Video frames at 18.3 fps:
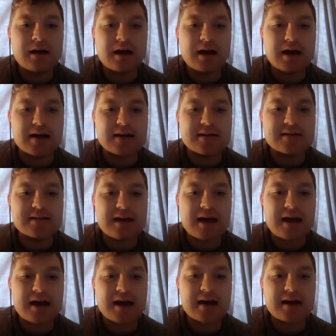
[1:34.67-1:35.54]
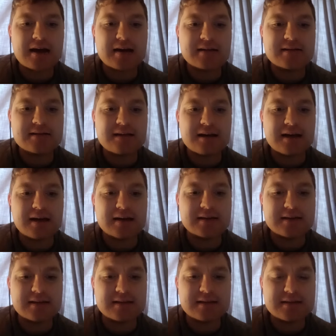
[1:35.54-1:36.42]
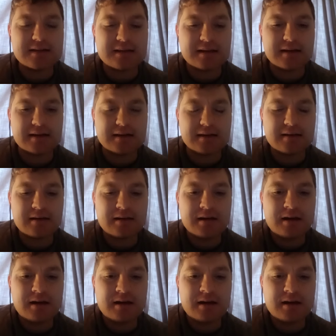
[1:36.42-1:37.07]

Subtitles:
I scarce can take it in,